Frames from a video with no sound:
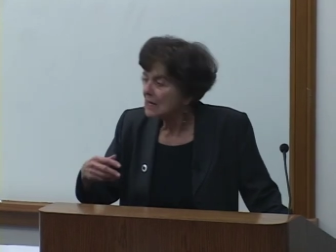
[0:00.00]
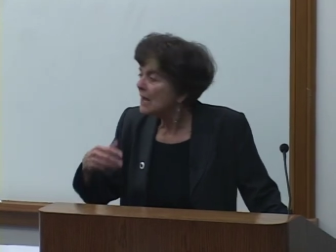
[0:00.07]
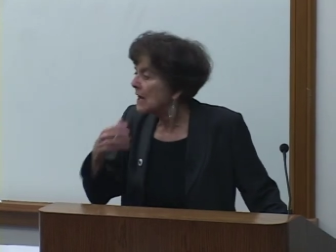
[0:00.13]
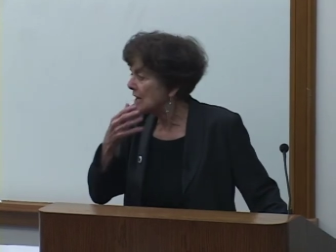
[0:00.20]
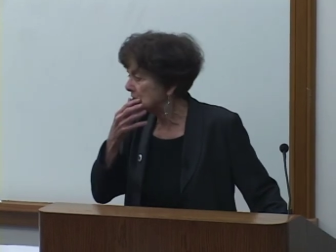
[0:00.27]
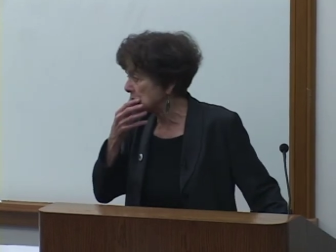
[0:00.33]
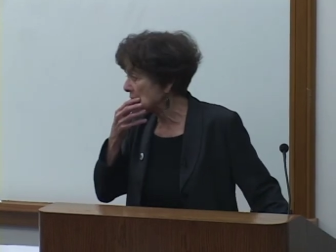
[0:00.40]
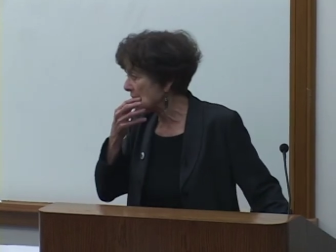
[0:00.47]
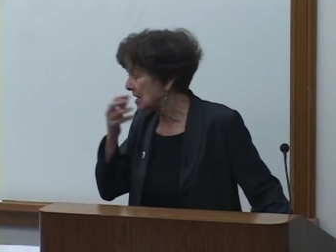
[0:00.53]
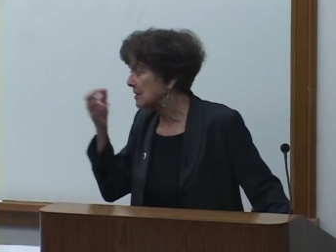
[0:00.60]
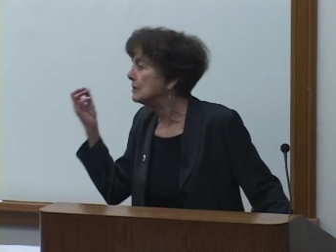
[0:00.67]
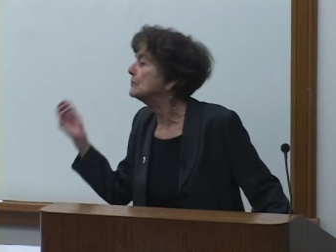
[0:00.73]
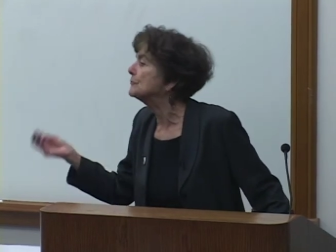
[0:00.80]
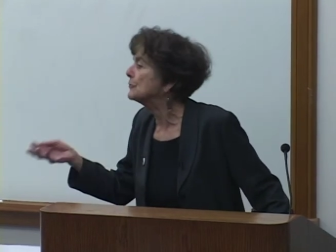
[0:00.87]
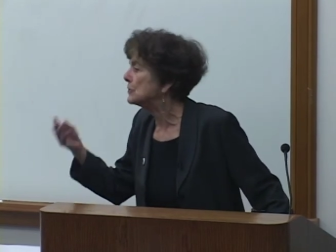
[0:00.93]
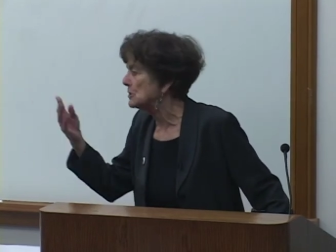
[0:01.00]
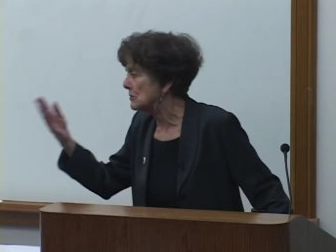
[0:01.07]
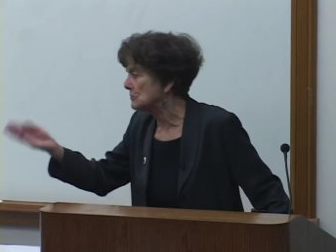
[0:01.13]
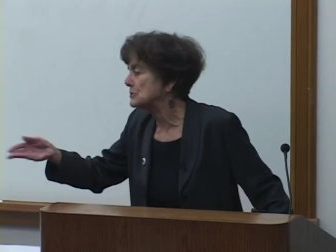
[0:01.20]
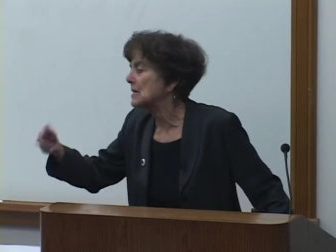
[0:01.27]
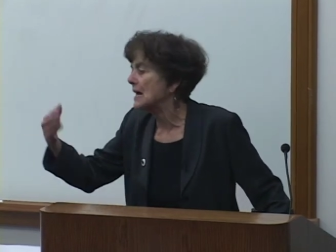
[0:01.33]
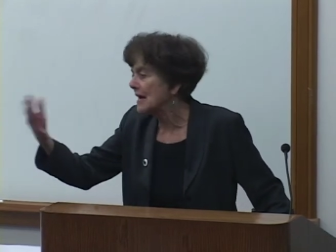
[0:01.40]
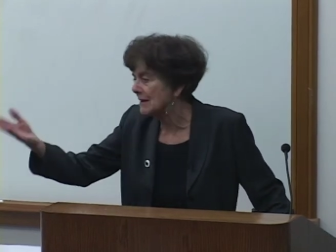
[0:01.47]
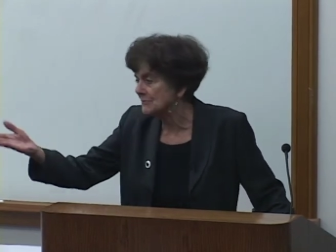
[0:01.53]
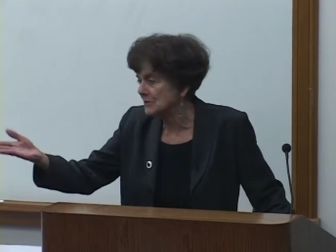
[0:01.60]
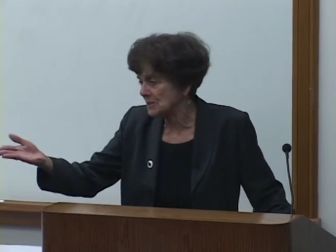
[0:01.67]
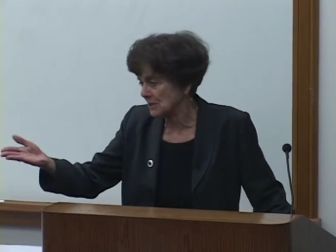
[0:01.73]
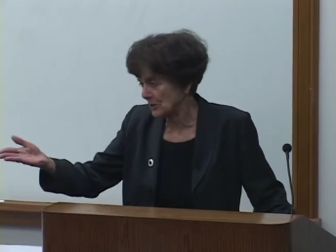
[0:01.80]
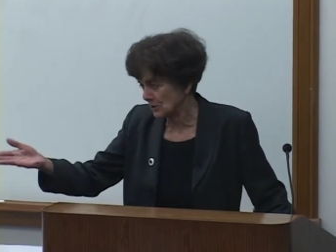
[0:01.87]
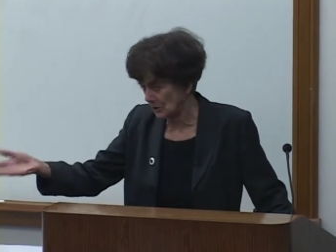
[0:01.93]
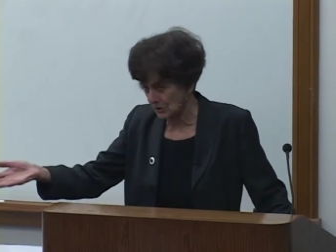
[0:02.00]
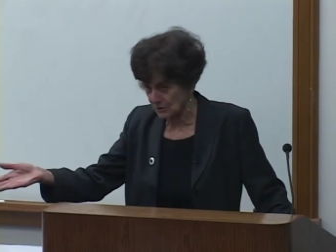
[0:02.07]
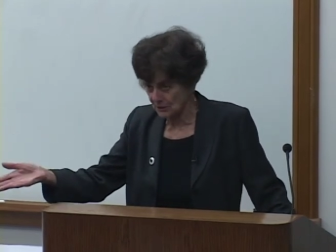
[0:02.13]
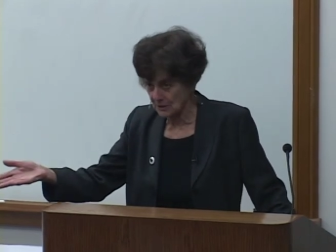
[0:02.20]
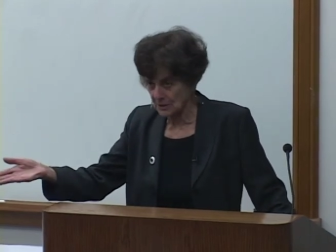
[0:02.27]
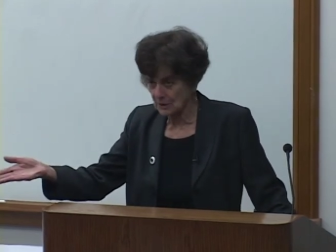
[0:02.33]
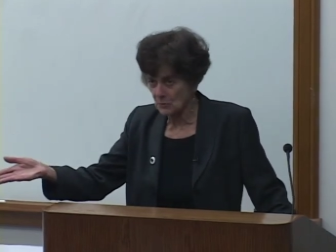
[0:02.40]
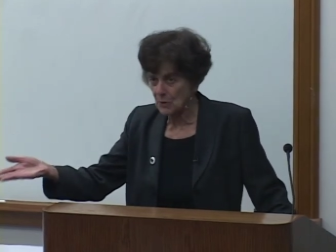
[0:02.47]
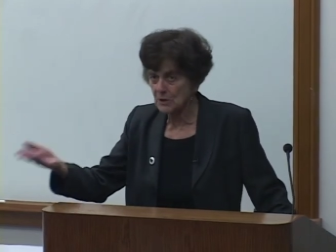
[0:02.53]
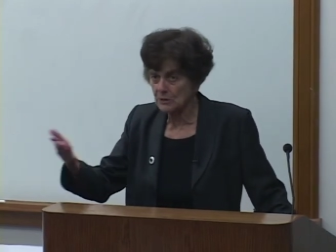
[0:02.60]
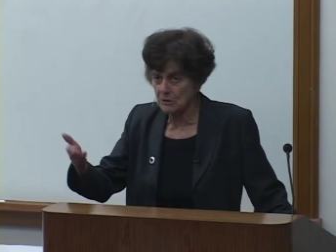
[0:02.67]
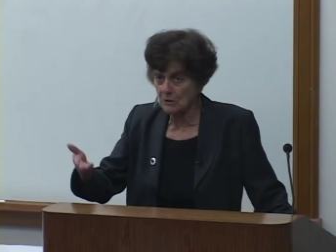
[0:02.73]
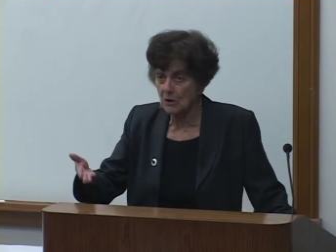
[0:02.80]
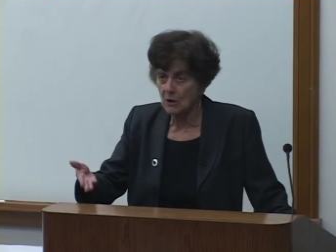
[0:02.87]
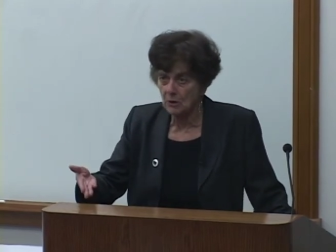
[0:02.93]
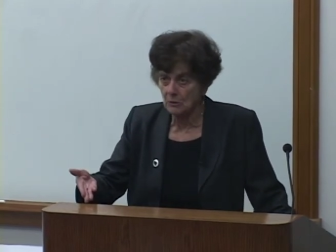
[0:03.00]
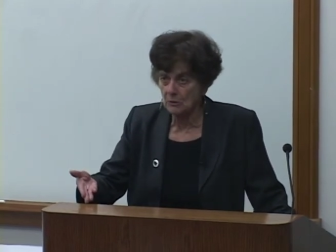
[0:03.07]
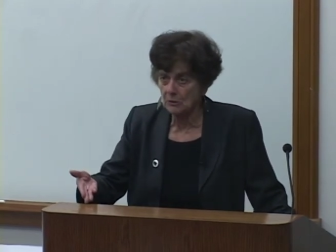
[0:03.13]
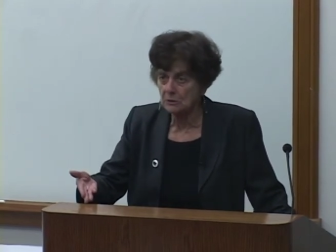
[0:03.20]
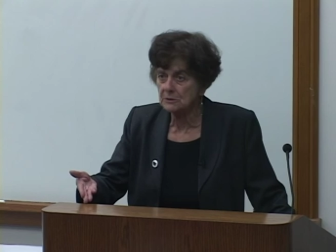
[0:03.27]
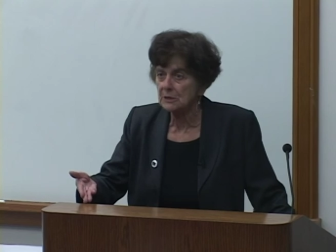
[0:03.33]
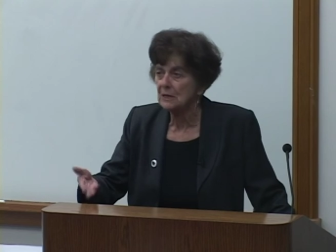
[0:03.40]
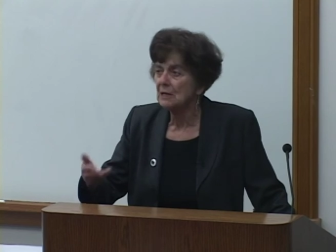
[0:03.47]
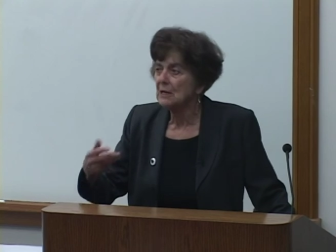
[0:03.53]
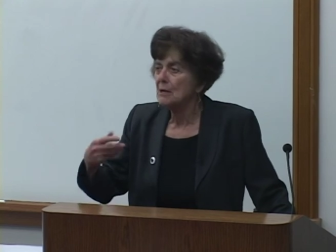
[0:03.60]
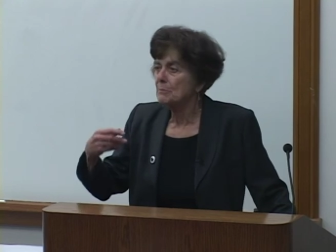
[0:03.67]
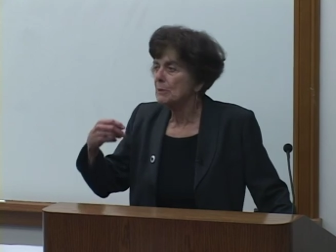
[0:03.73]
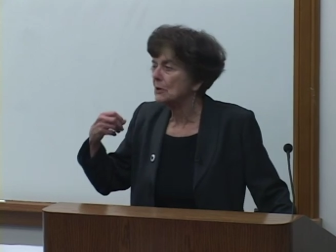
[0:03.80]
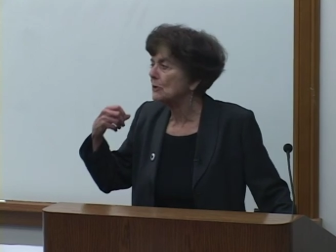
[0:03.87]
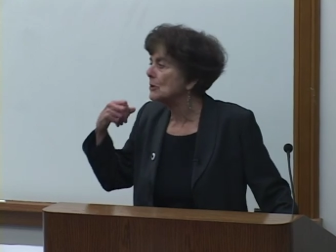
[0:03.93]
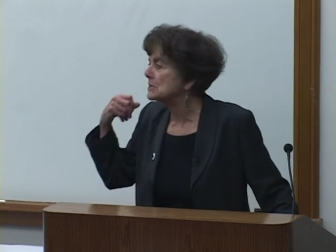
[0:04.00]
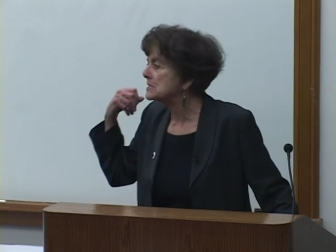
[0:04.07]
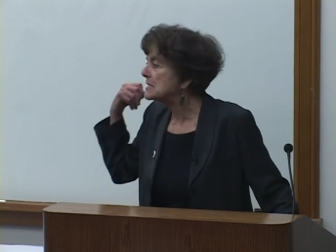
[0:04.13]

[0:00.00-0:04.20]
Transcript: It's not good for you to have security when you're old because